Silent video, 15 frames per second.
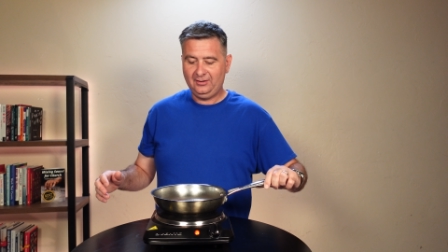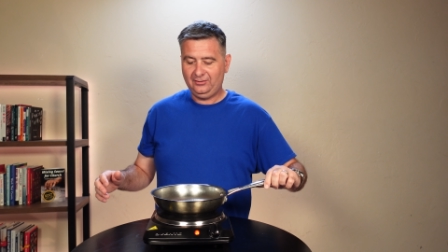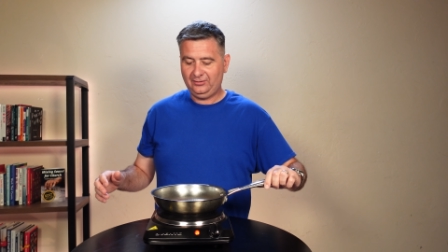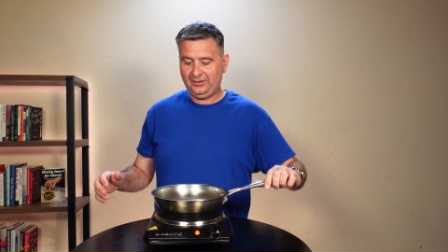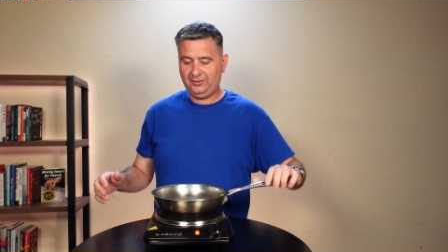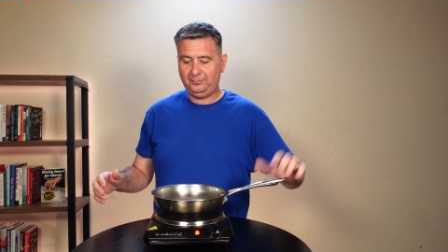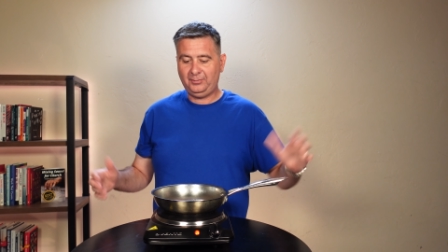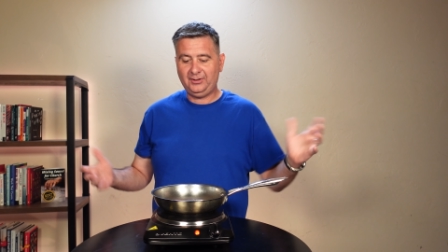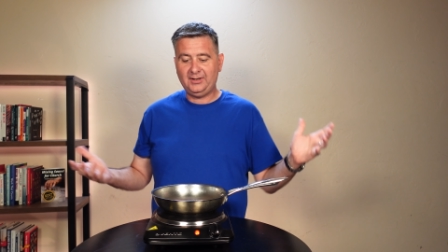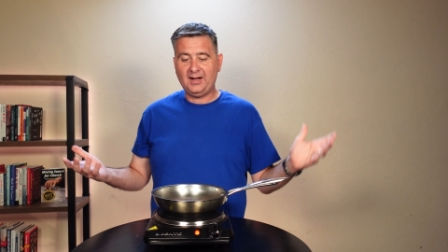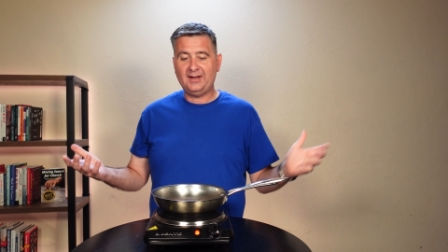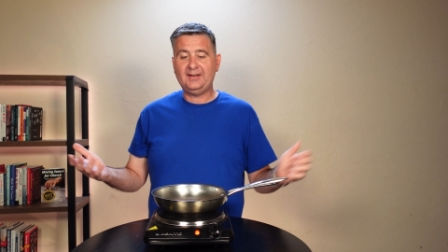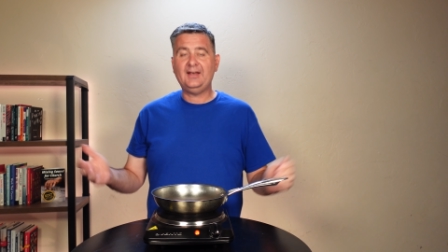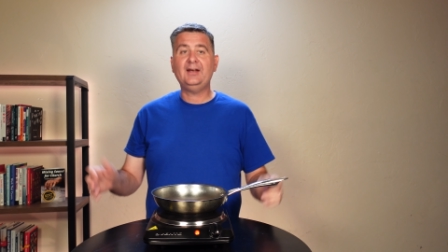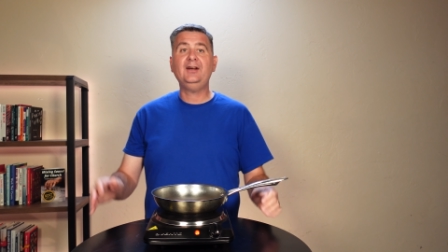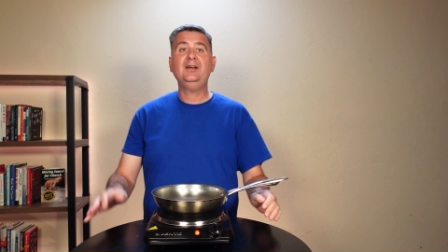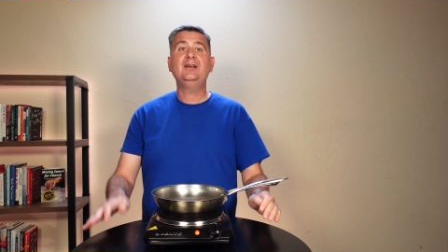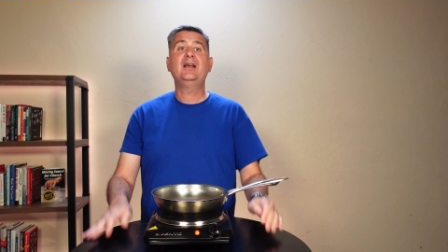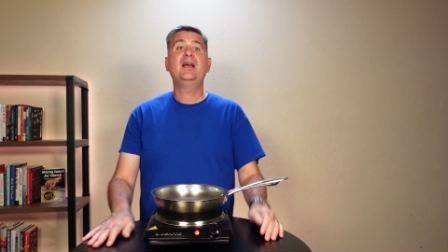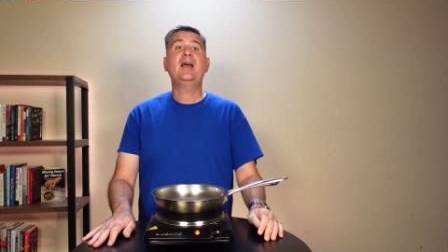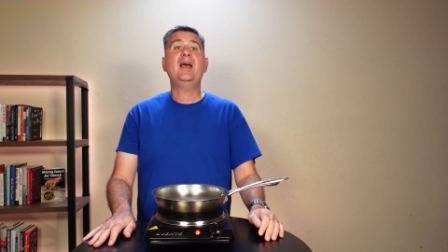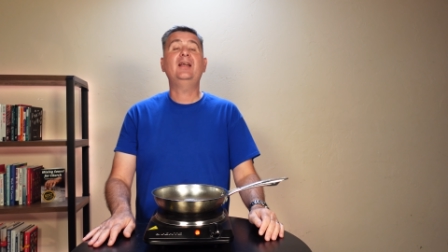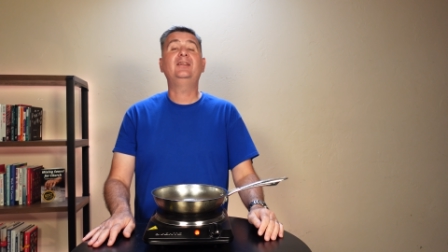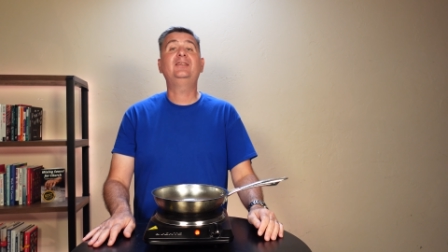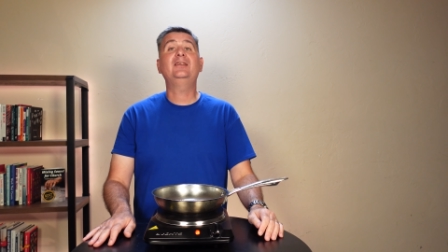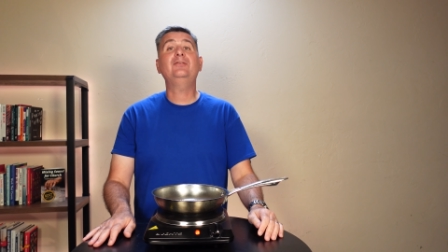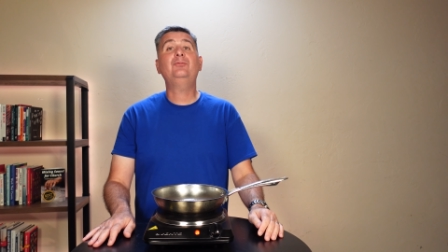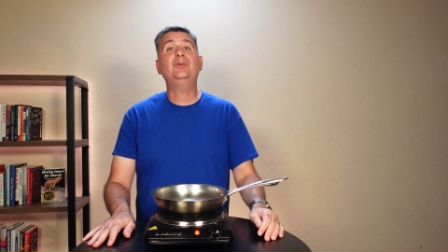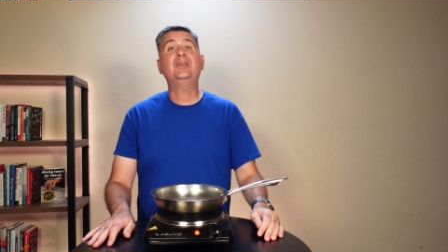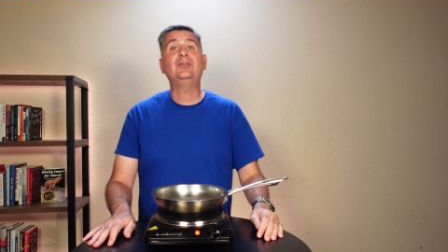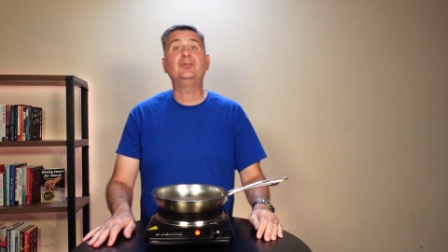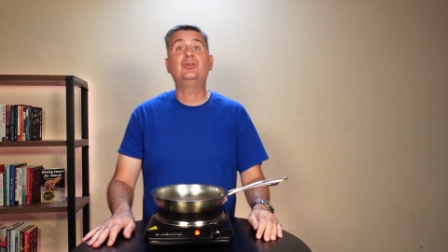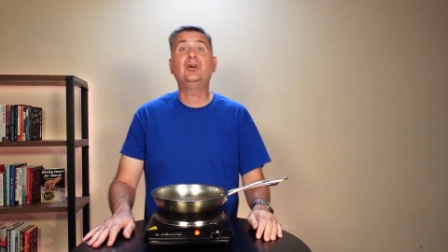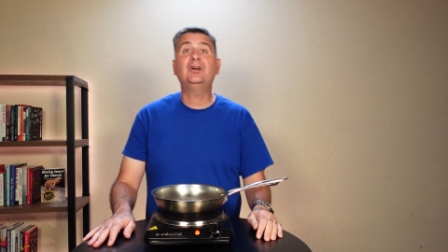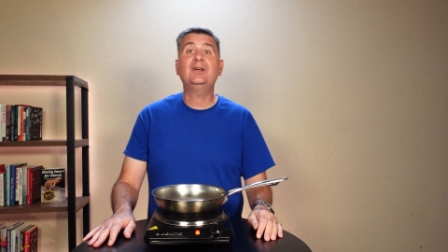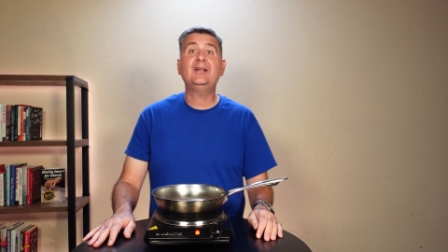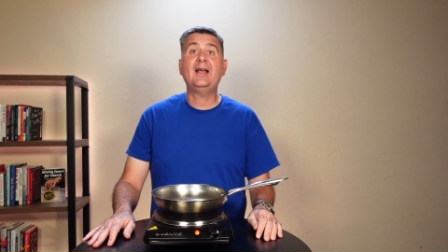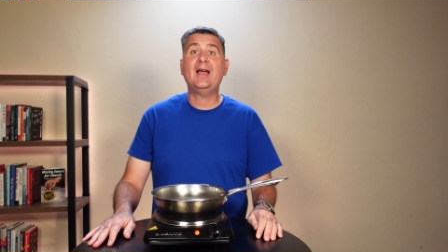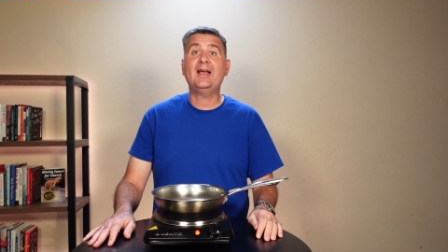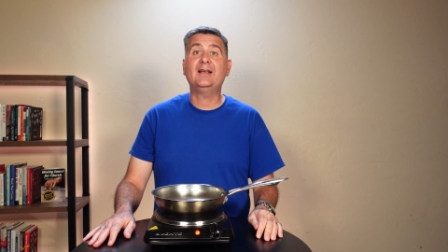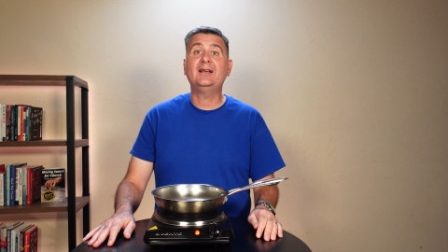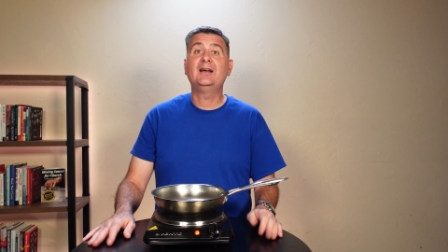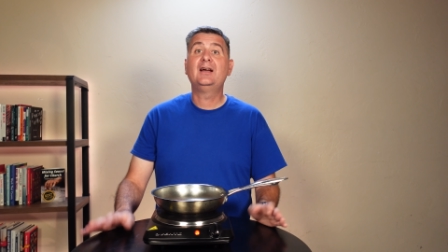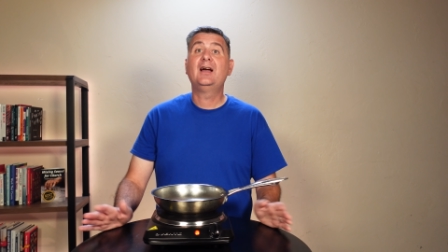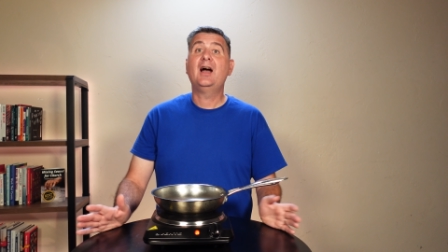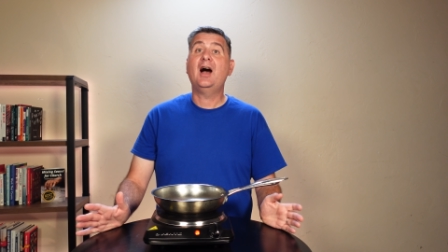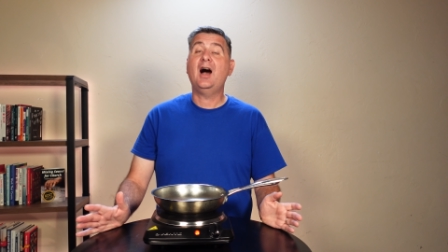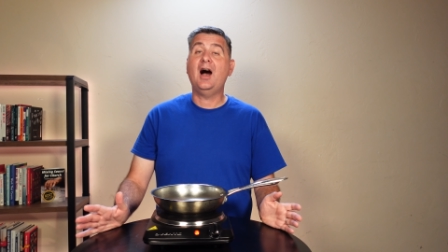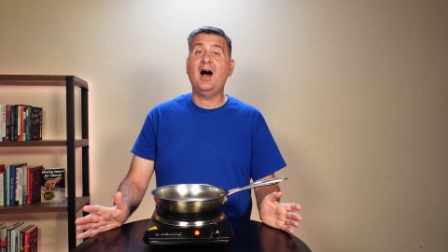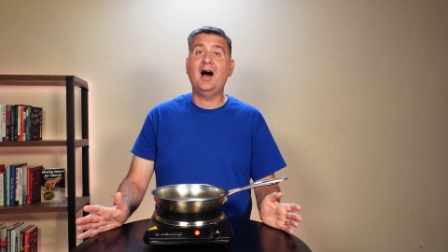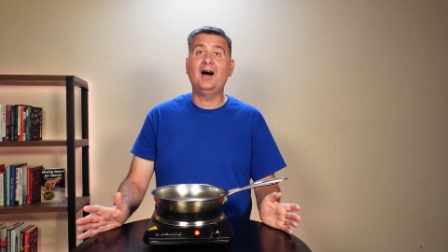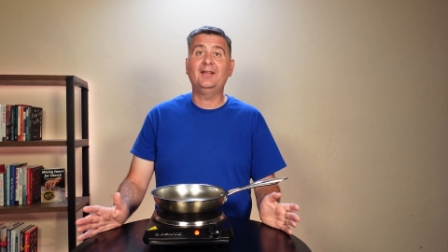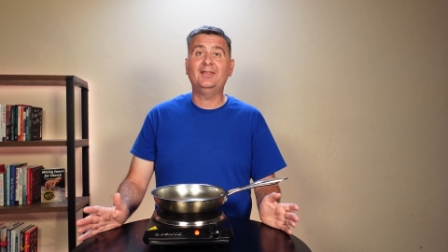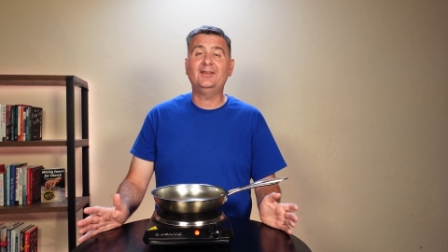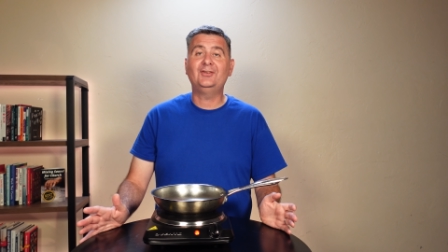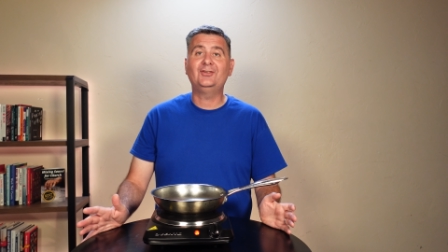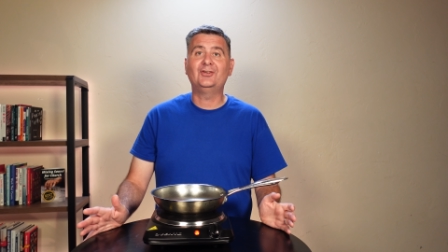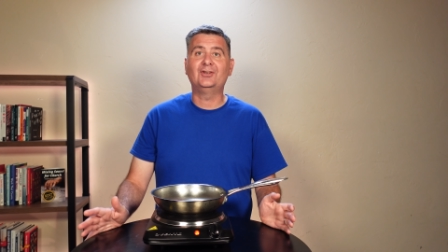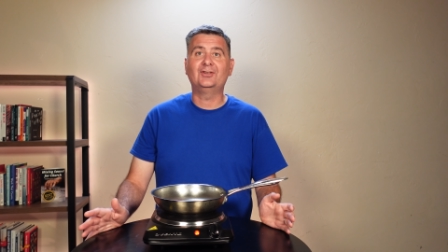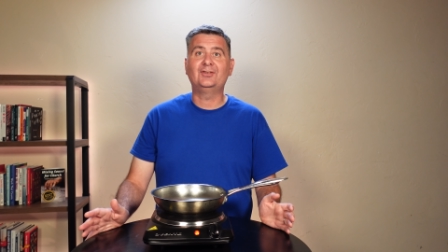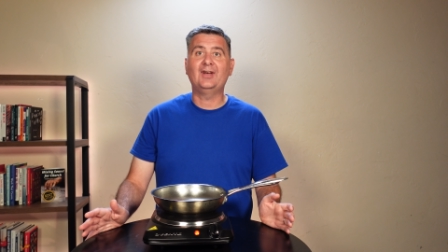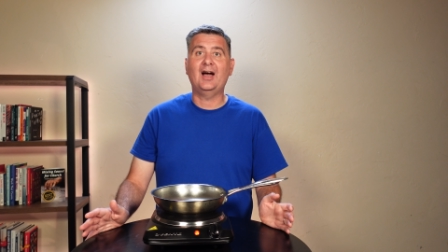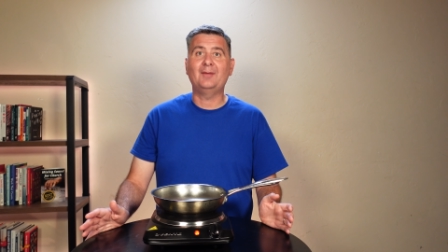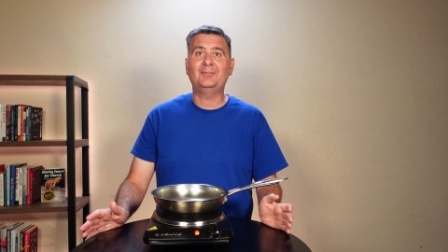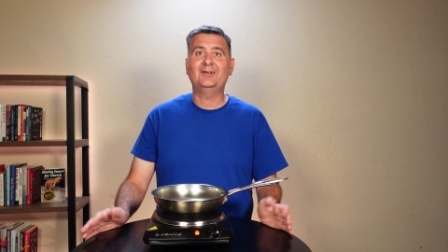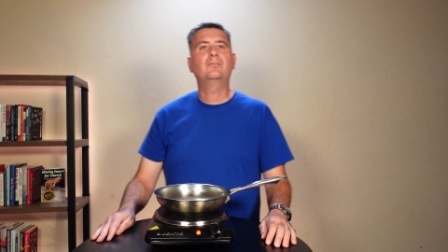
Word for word: So let's put it on here and see if we can cook an egg on this cooktop.